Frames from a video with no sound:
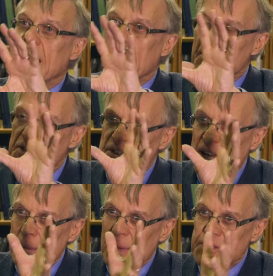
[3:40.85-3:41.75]

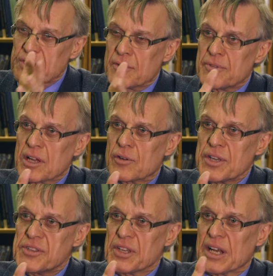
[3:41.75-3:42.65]
understanding myself
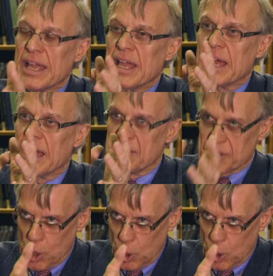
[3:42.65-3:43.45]
increasingly as a